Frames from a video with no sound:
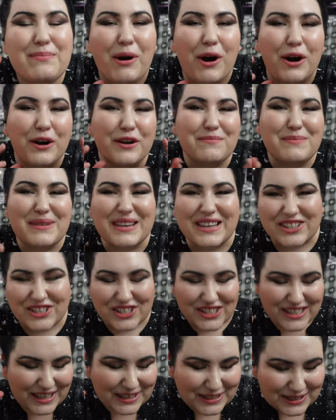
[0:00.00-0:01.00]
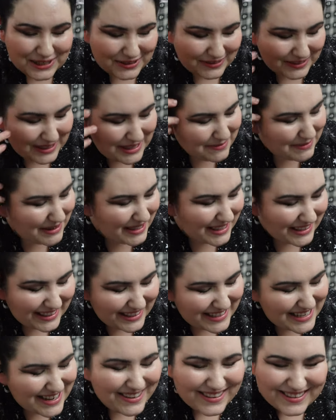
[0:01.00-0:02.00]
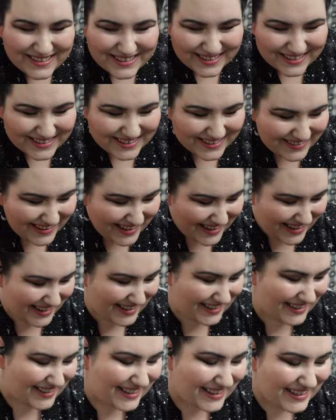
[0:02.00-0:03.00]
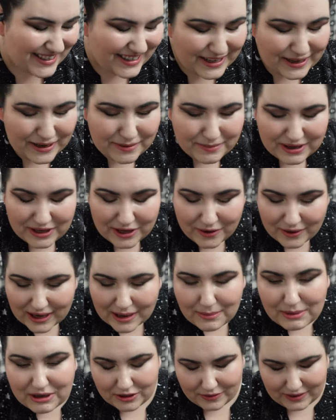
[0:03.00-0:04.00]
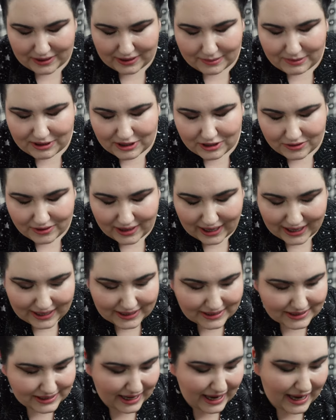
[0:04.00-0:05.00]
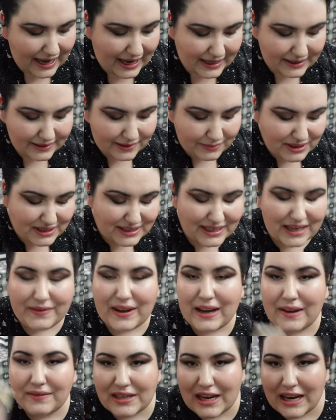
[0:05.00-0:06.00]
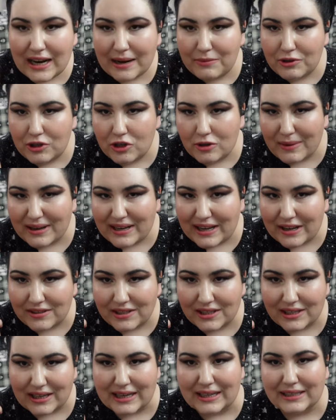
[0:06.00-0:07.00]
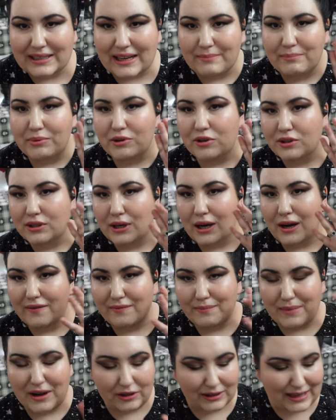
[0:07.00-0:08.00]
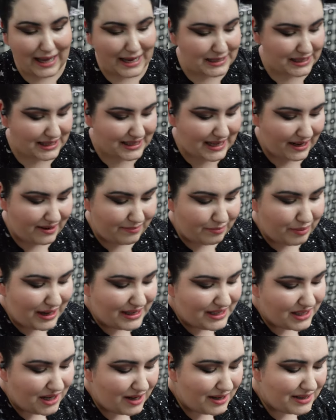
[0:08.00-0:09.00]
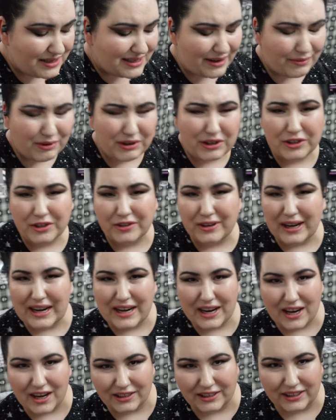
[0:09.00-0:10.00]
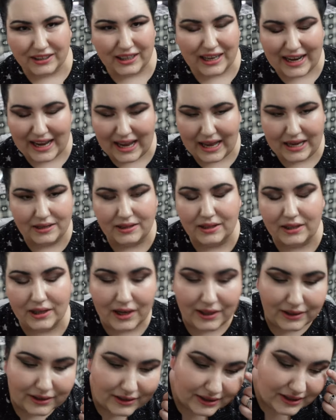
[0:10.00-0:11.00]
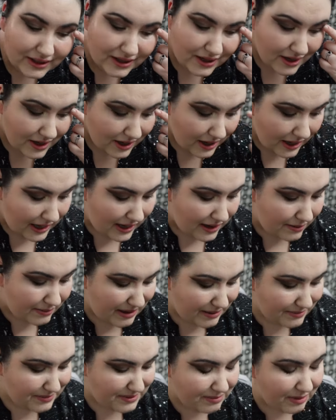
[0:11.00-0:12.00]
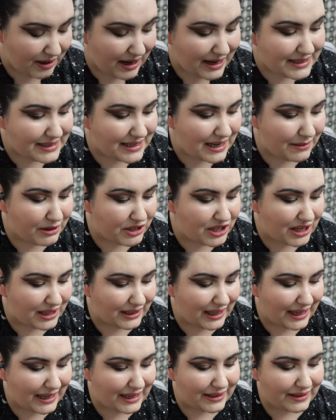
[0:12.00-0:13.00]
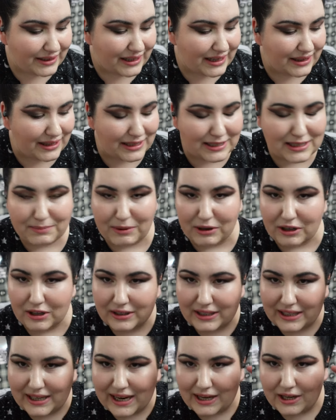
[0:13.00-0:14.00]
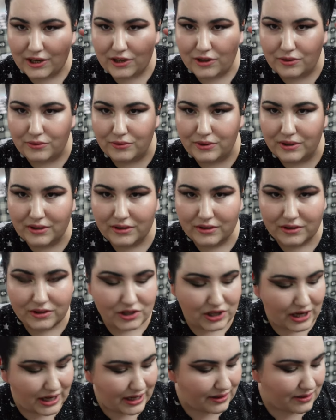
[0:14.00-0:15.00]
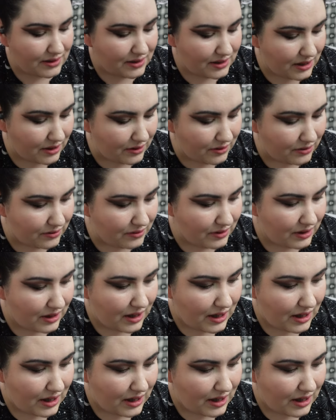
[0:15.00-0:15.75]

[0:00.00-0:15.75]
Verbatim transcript: part of me is just like screaming, like, no, don't do it. But you know what? I'm going to do it. I'm going to do that. And I'm going to see if I have time to do my nails tonight. Because I pulled off my last set of press-ons. They were a gray color. I hated the color. And I'm surprised how much I like these sparkly kind of nude shades. So